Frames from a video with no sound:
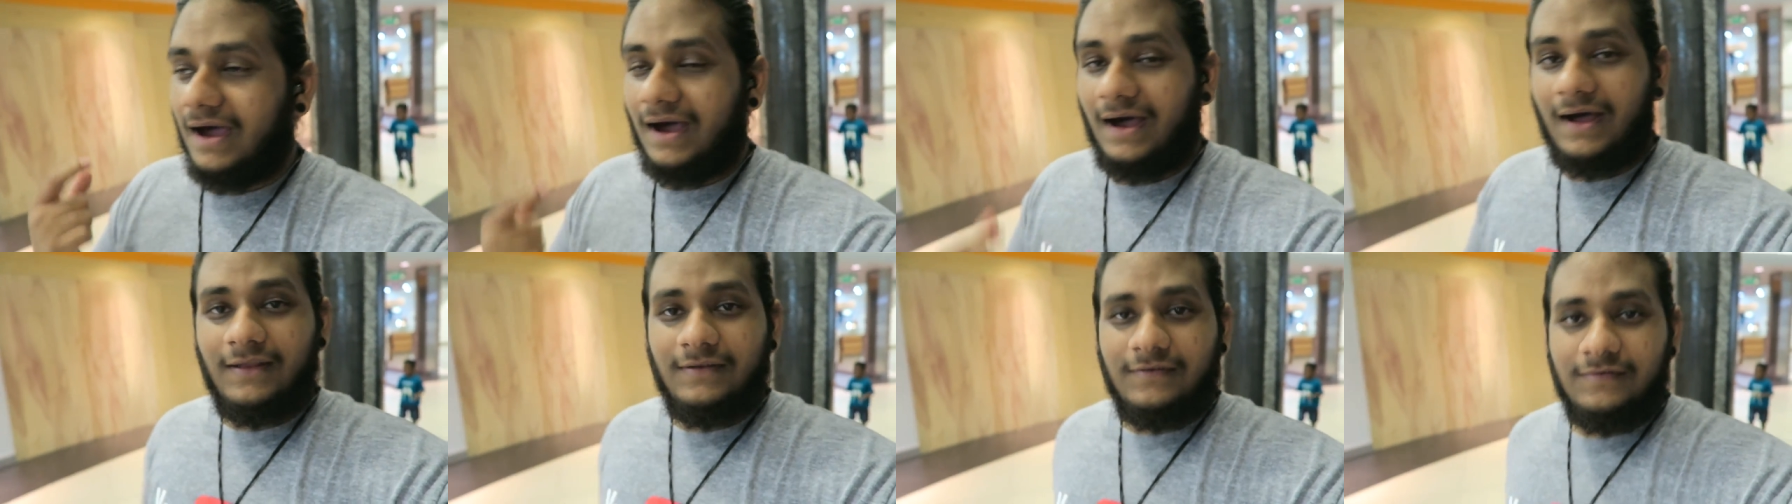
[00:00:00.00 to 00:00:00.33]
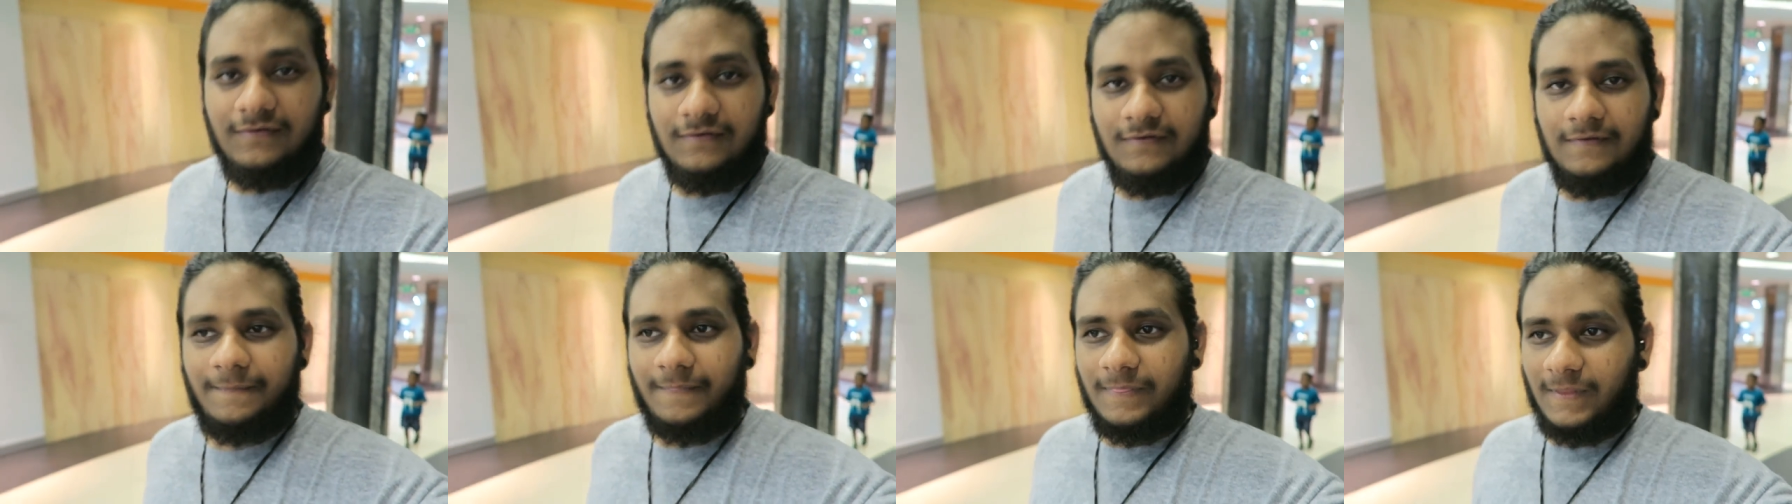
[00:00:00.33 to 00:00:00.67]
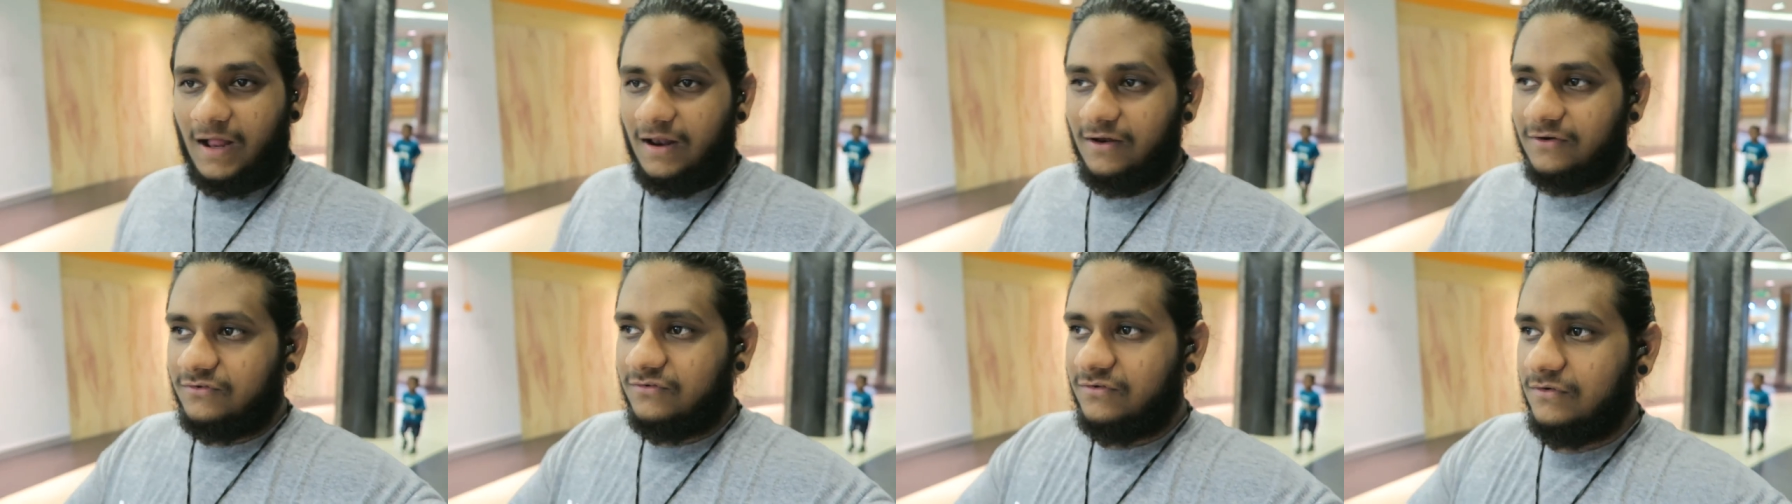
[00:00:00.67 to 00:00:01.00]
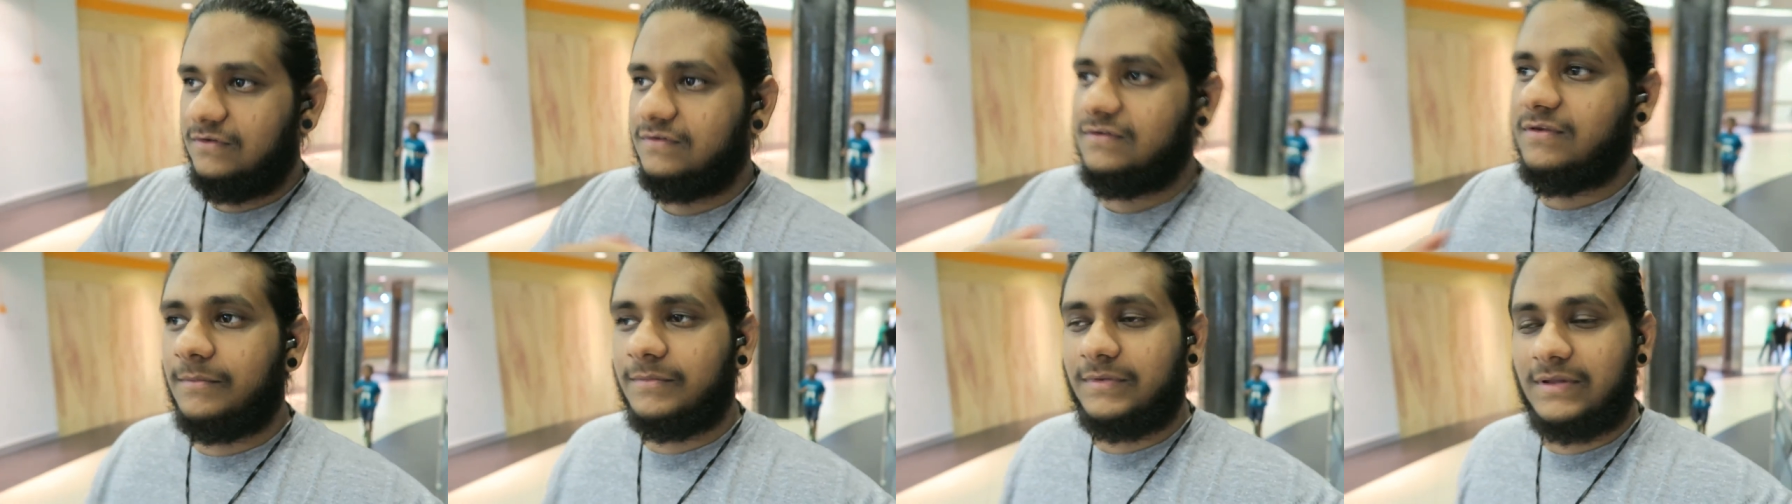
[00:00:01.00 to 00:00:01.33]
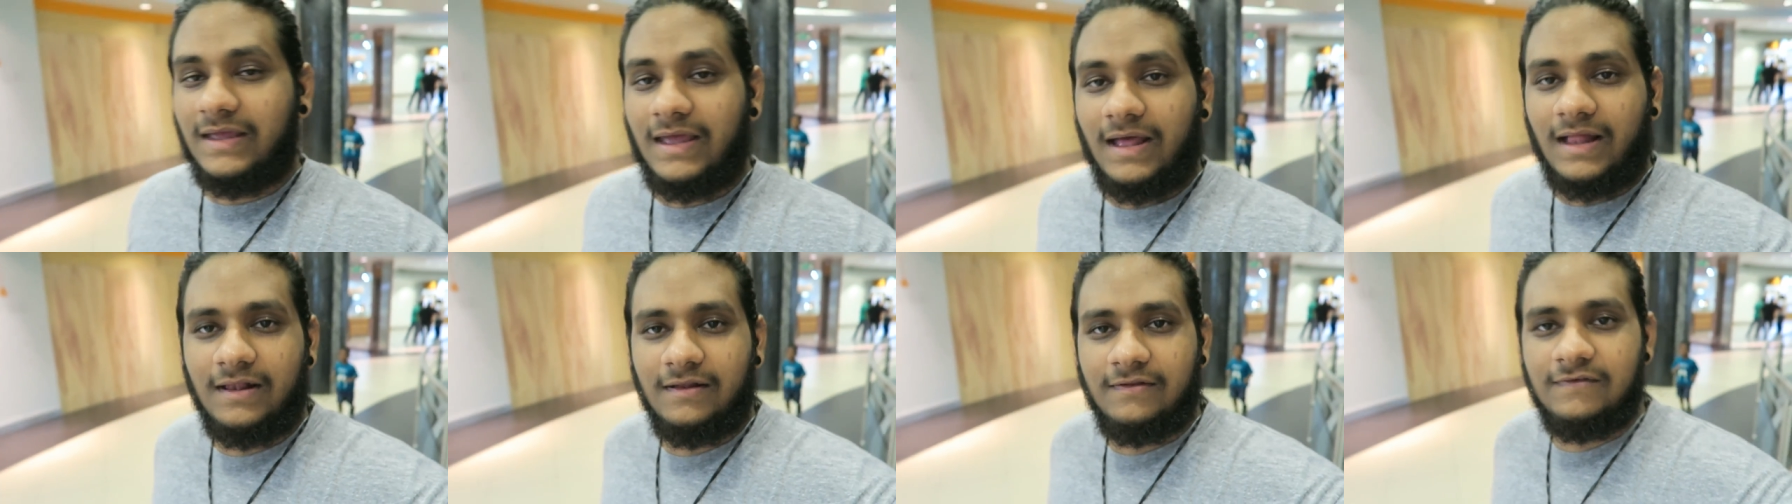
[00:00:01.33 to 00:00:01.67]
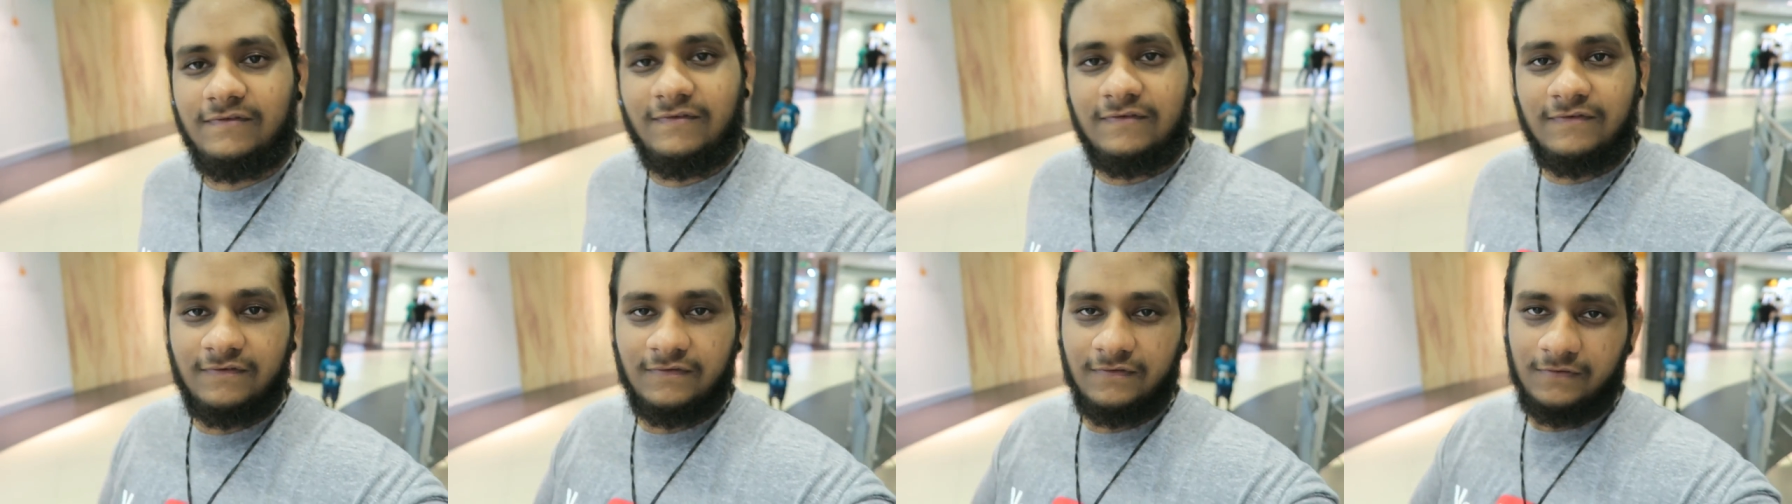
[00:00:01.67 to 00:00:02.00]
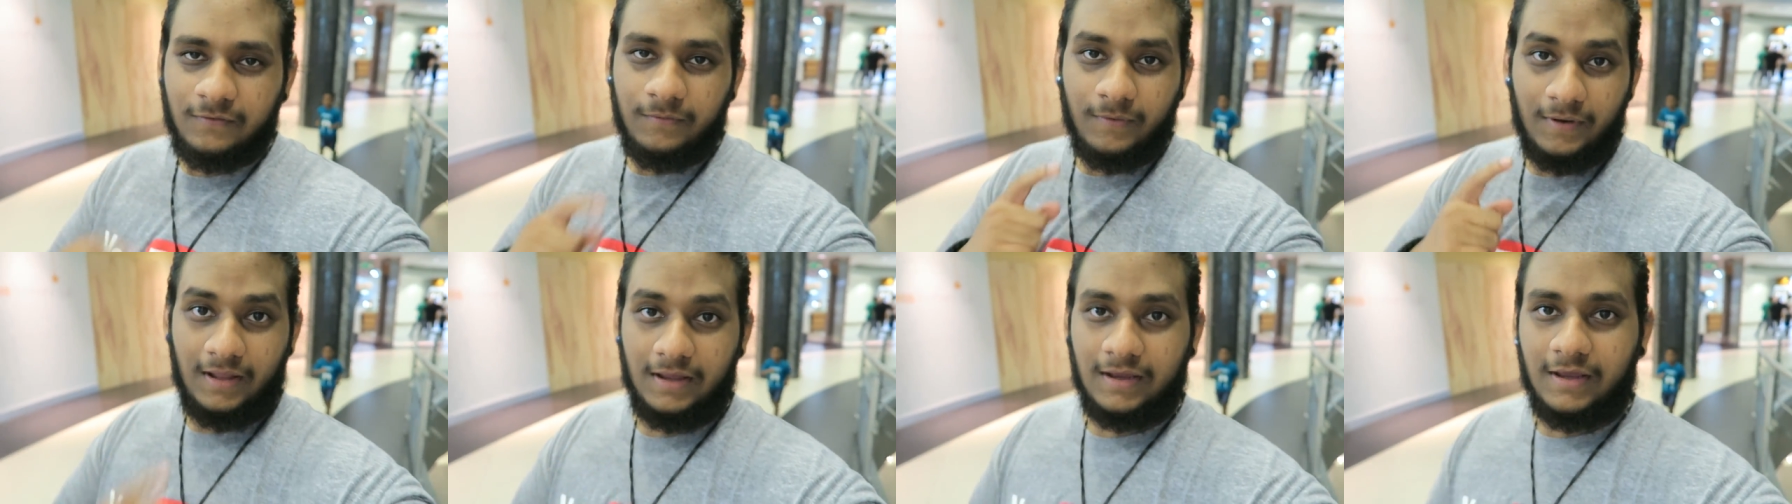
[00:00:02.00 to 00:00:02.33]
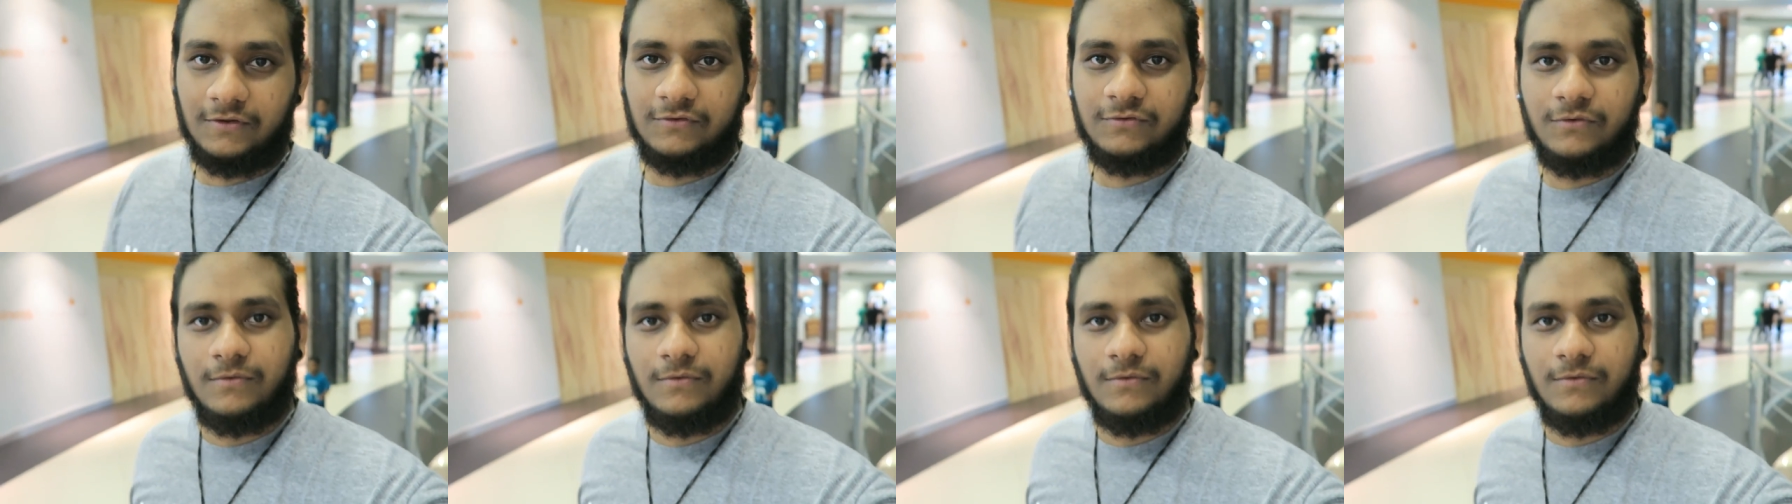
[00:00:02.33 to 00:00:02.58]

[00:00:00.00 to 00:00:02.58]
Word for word: And I'll show you something else when I get